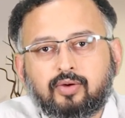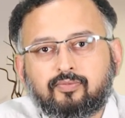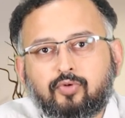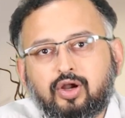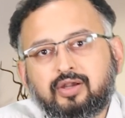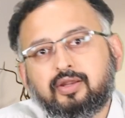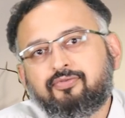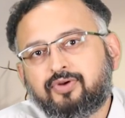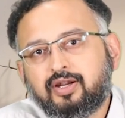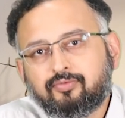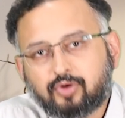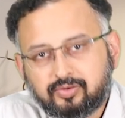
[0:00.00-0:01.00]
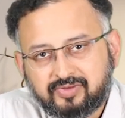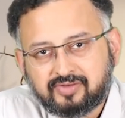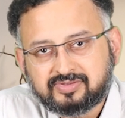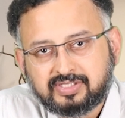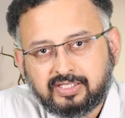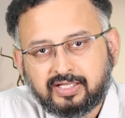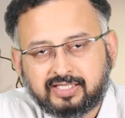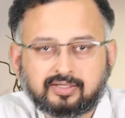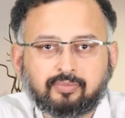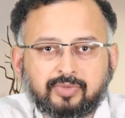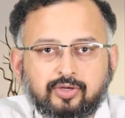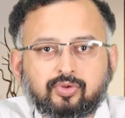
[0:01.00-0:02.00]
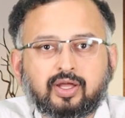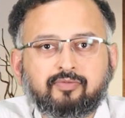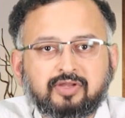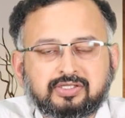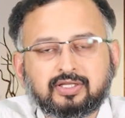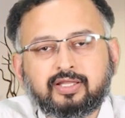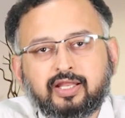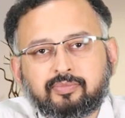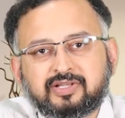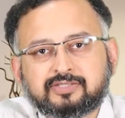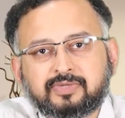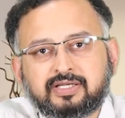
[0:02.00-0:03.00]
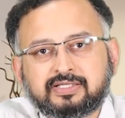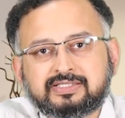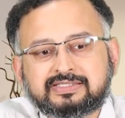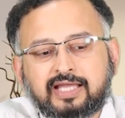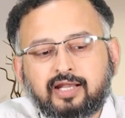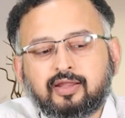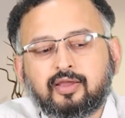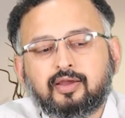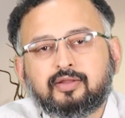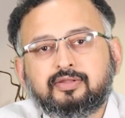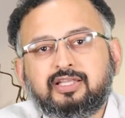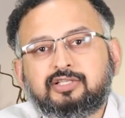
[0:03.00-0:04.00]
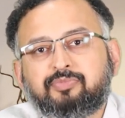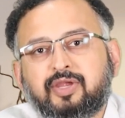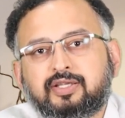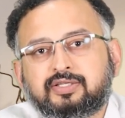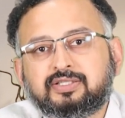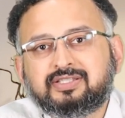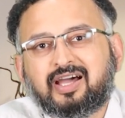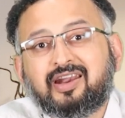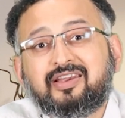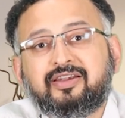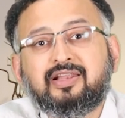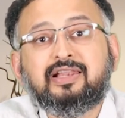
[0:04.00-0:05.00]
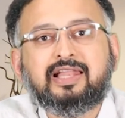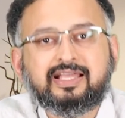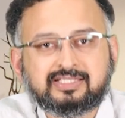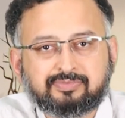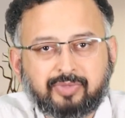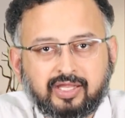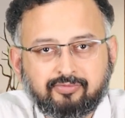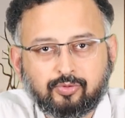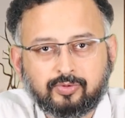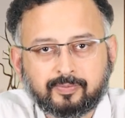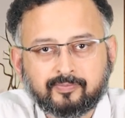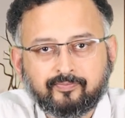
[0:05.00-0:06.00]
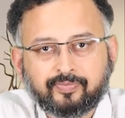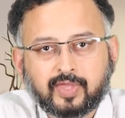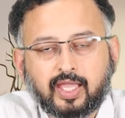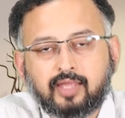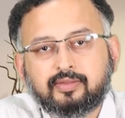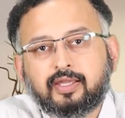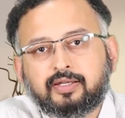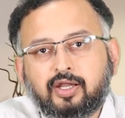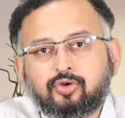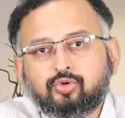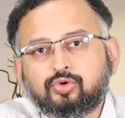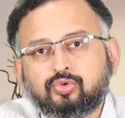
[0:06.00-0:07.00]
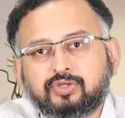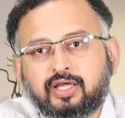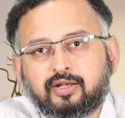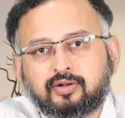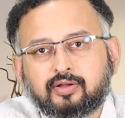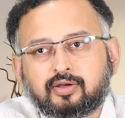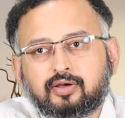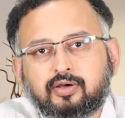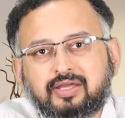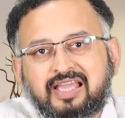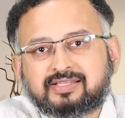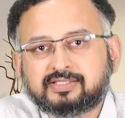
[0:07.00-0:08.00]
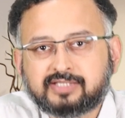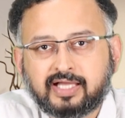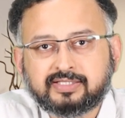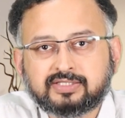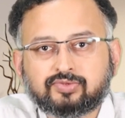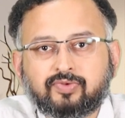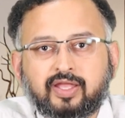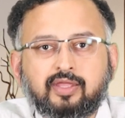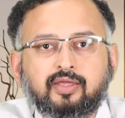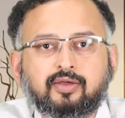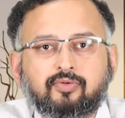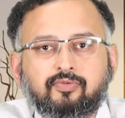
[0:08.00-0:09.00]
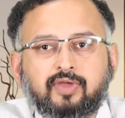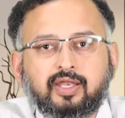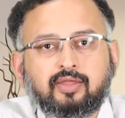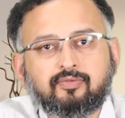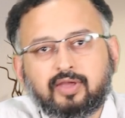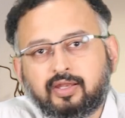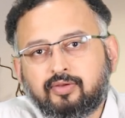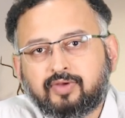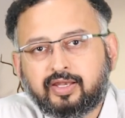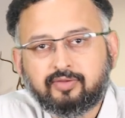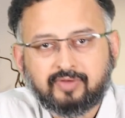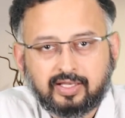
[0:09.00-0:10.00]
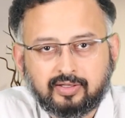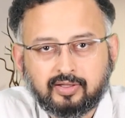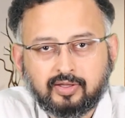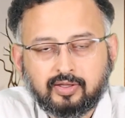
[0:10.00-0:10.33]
What we have seen as compared to conventional knee replacement is that these patients are little less painful, and they tend to do their exercises very, very, very, very well.